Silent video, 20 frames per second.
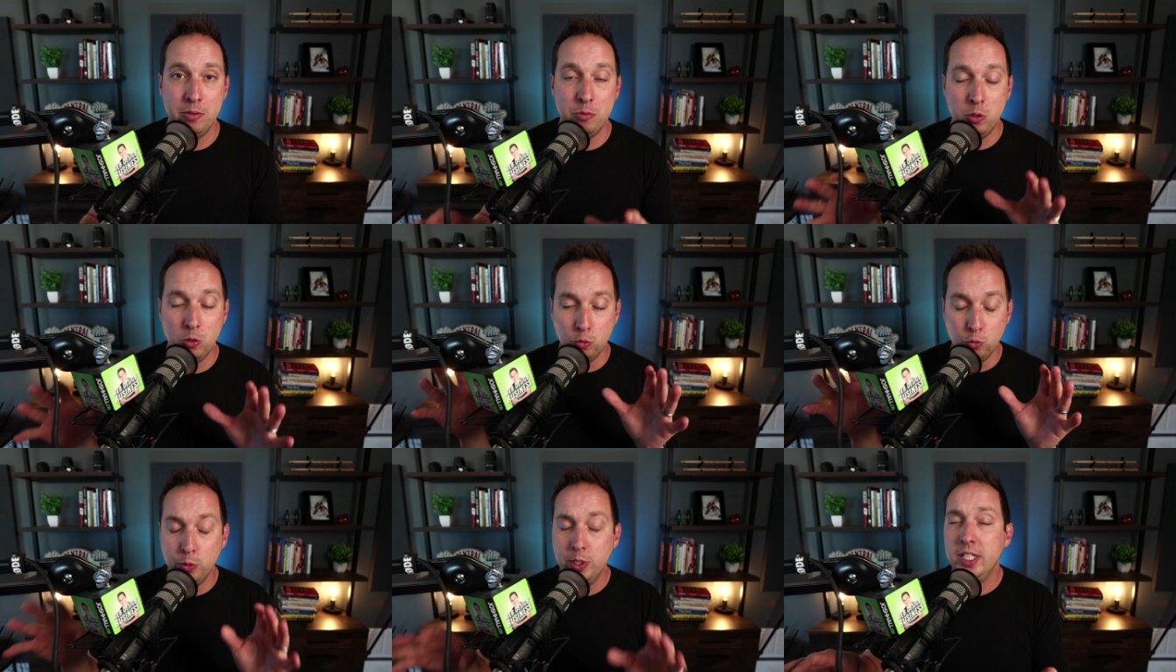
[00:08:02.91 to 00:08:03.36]
It
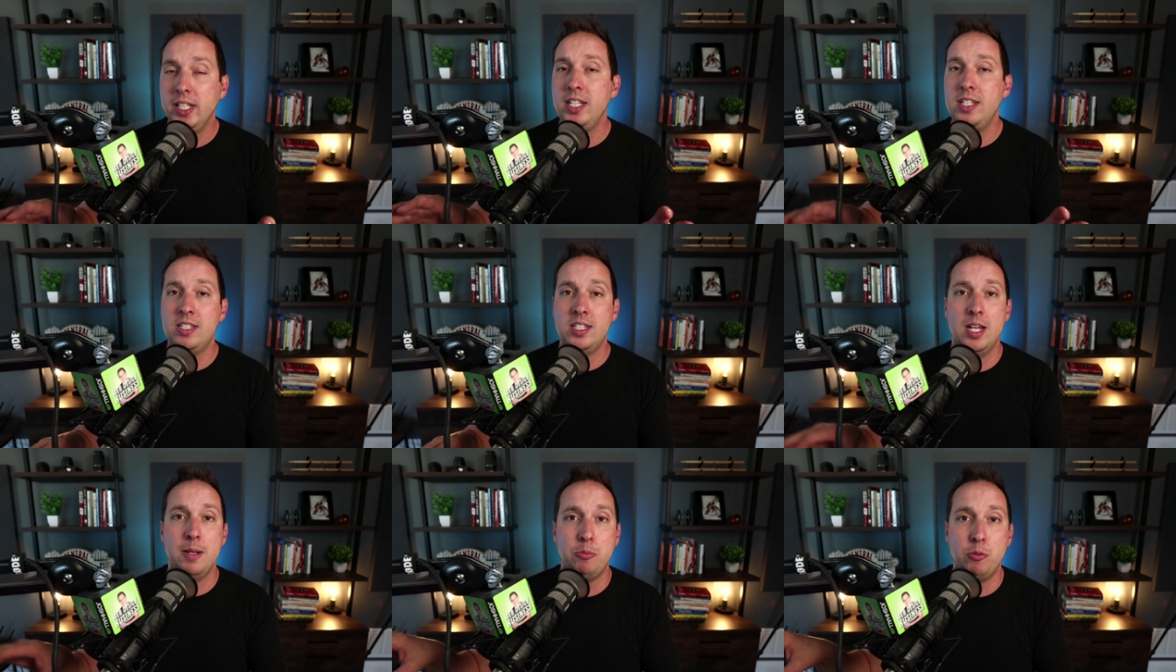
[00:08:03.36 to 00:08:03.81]
will really
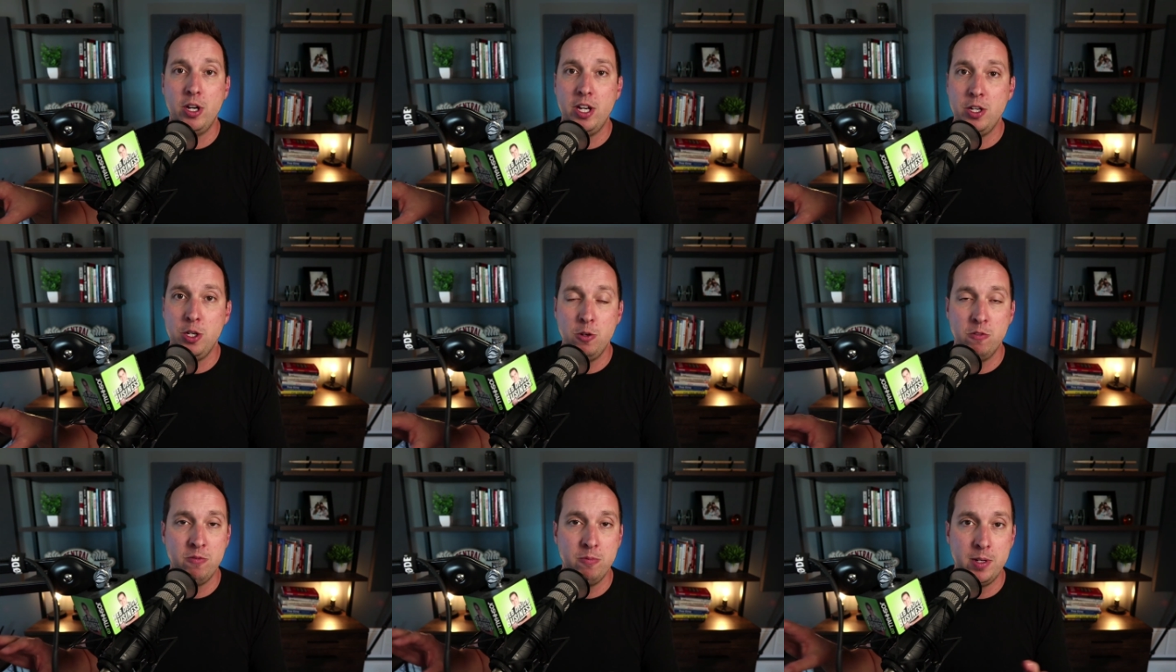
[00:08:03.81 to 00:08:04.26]
separate
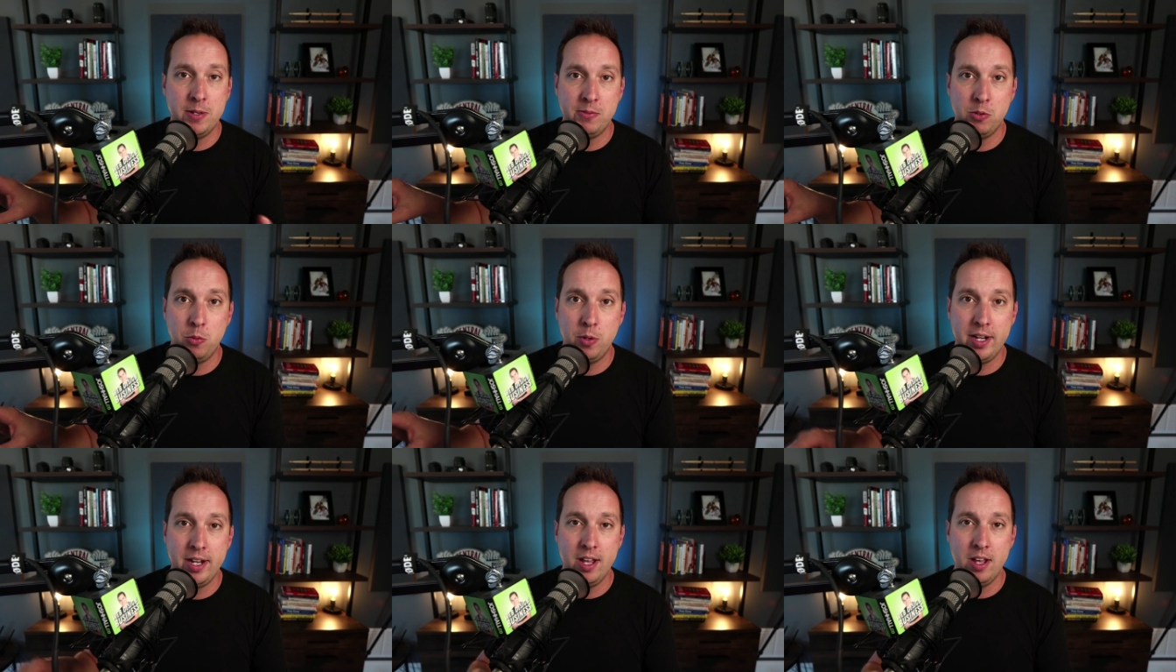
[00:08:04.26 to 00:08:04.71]
you from
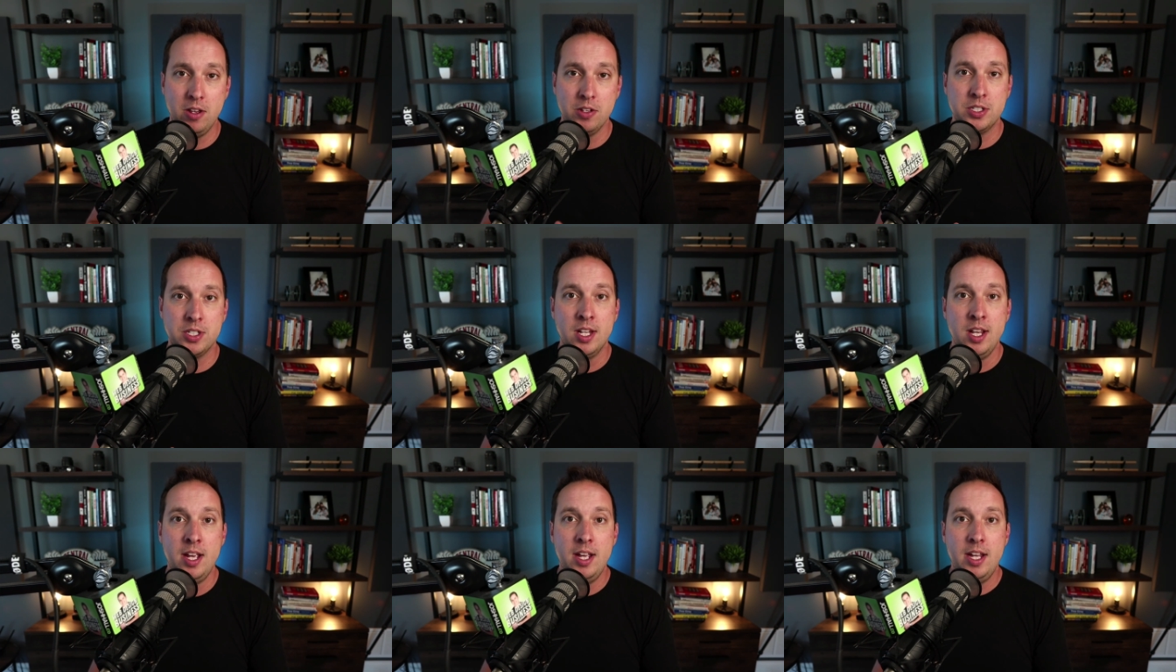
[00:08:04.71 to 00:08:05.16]
everyone
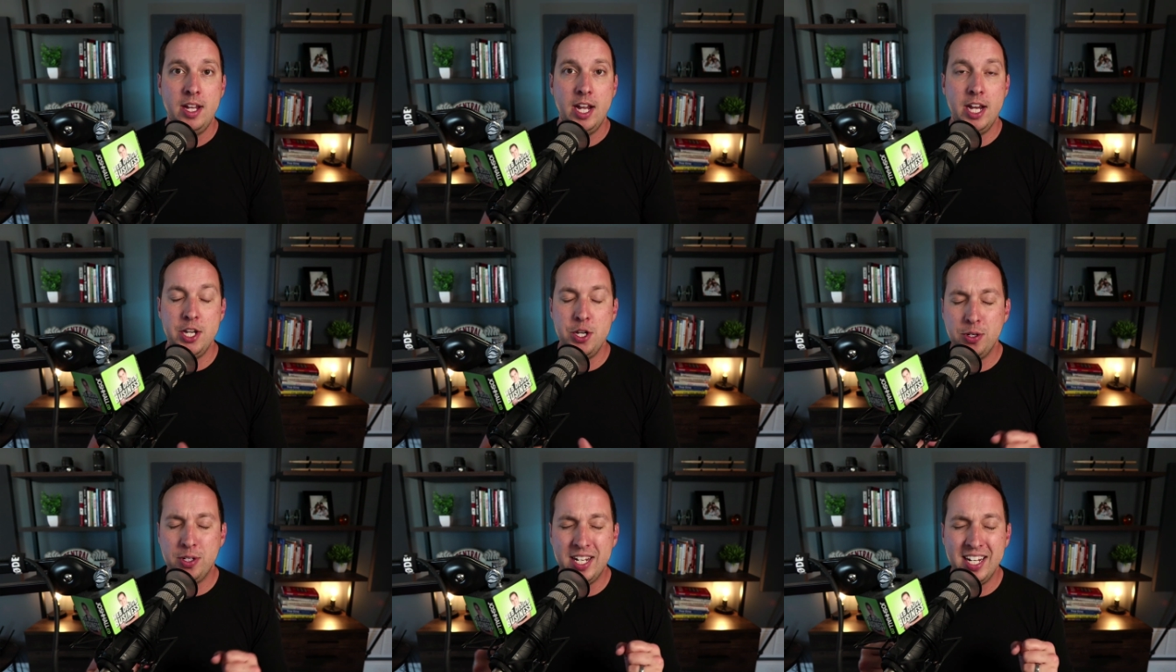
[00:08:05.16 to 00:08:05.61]
else,
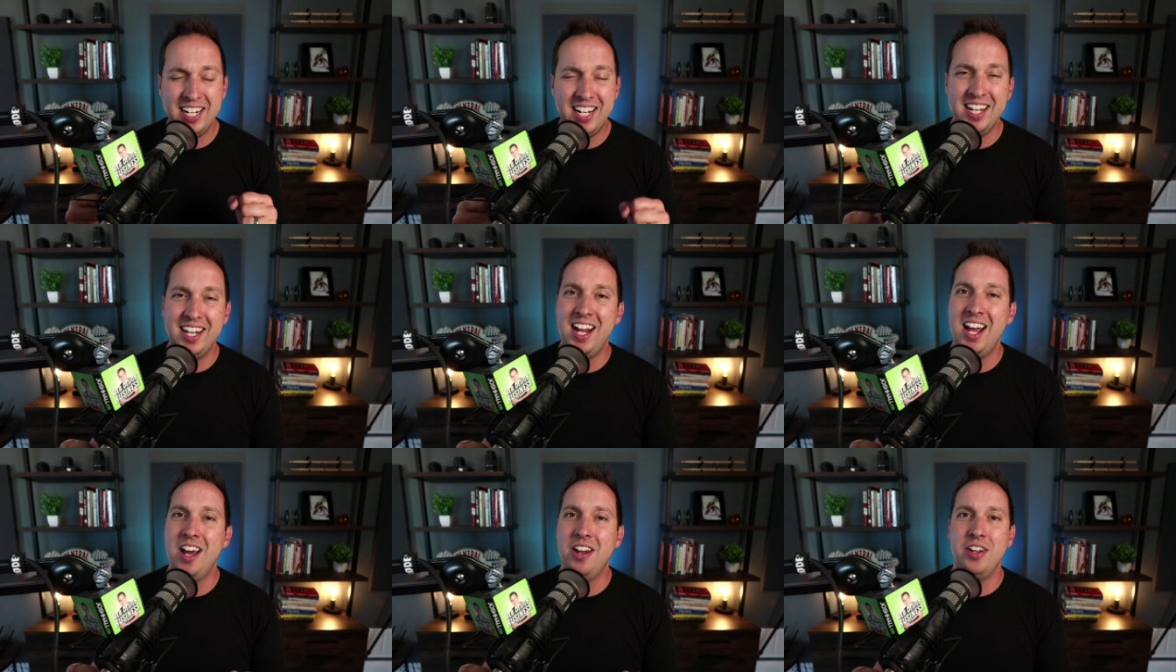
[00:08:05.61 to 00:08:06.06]
and you can
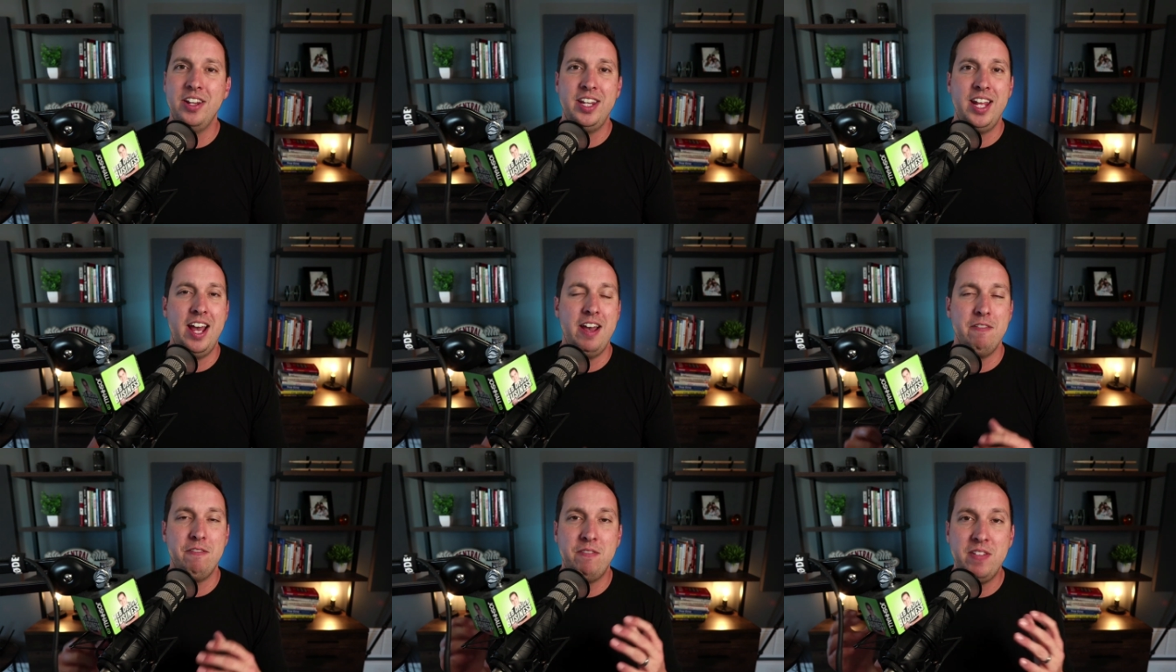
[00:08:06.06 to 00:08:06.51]
get out of
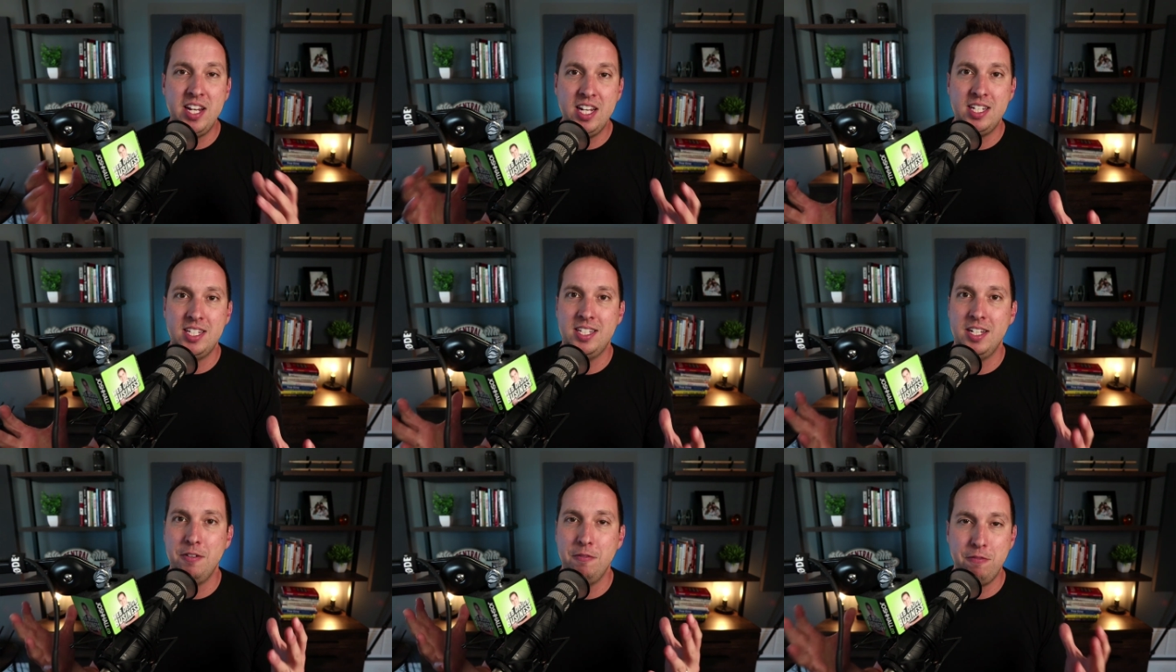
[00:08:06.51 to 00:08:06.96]
that
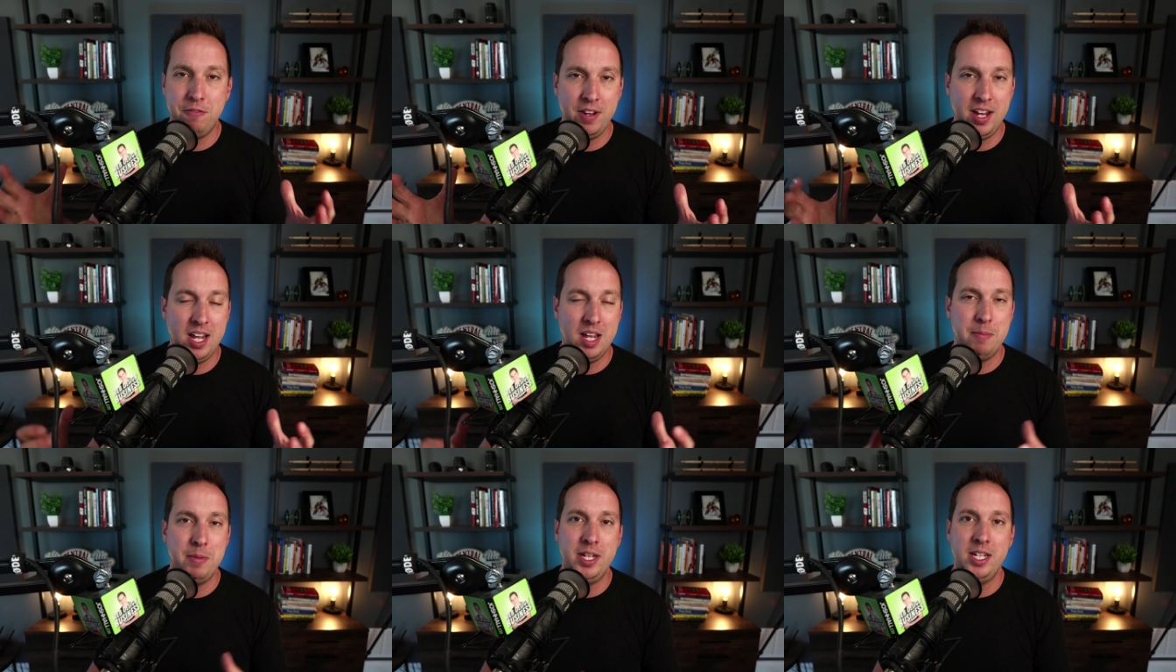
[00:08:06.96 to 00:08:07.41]
feast and
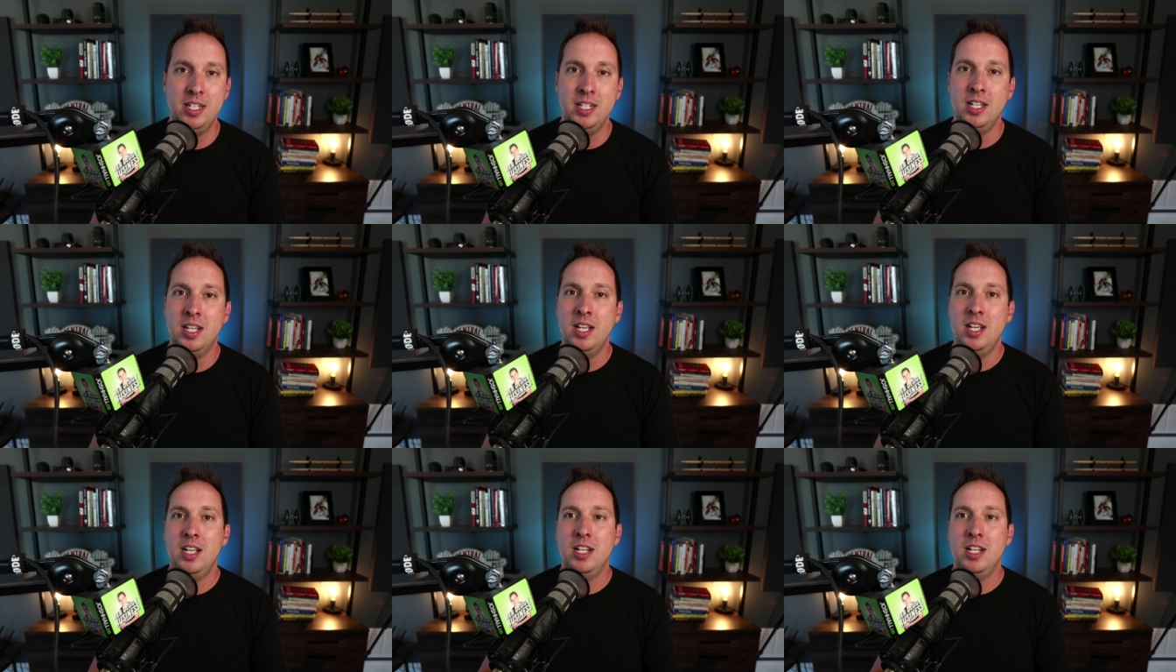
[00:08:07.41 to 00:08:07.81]
famine,